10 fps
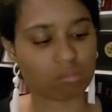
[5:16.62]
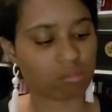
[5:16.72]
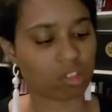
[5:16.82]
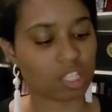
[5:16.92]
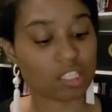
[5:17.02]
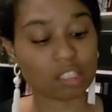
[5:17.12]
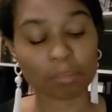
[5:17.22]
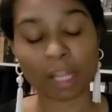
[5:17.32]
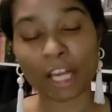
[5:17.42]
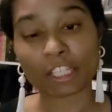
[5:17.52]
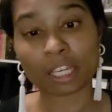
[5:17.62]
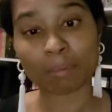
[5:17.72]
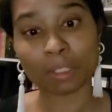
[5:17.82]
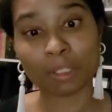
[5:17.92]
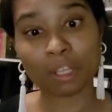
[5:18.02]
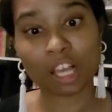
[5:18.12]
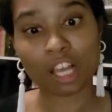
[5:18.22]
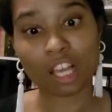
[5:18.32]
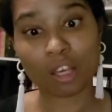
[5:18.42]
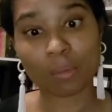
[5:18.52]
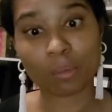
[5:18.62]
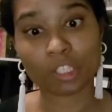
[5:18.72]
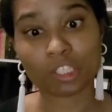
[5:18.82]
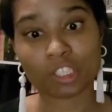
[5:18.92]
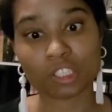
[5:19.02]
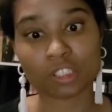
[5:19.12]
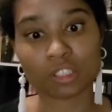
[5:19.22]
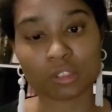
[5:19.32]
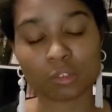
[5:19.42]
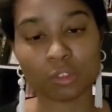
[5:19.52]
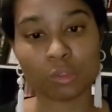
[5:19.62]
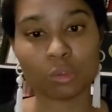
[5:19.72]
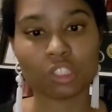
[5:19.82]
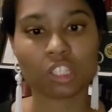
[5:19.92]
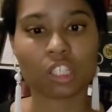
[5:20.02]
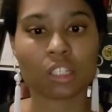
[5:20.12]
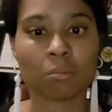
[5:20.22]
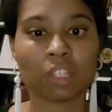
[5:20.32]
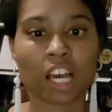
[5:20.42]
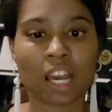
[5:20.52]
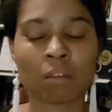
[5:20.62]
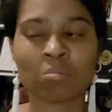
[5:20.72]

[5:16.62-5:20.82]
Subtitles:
This is Black Label, which is used to clean lime,